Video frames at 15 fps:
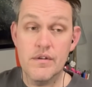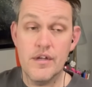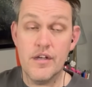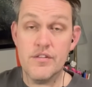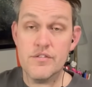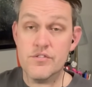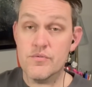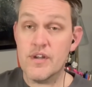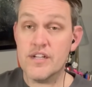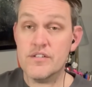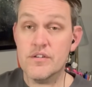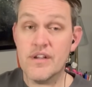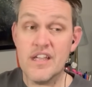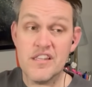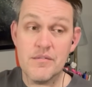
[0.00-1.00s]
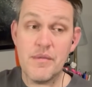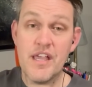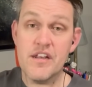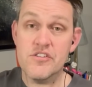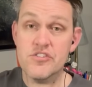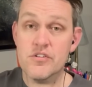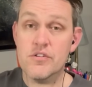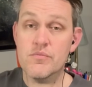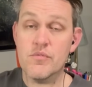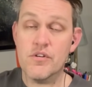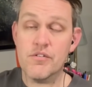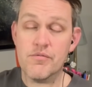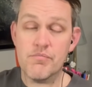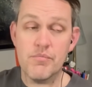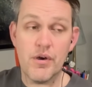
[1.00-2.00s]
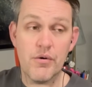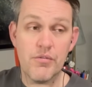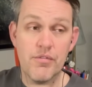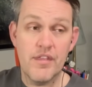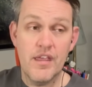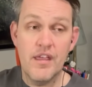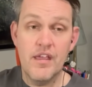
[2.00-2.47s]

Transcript: Uh, the director and the manager were both